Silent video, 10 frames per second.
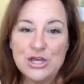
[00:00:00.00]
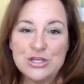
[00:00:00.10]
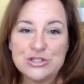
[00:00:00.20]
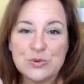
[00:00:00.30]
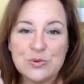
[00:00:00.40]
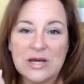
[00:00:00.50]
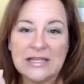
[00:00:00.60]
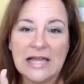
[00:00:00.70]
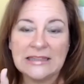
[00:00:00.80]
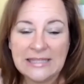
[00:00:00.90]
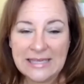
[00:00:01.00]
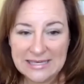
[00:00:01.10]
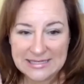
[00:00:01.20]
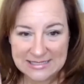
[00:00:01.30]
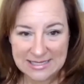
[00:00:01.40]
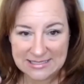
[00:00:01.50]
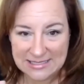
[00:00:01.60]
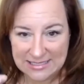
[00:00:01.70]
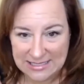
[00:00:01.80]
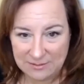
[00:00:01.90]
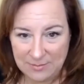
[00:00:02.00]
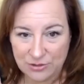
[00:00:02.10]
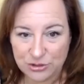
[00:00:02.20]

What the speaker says: So Leah sent an email.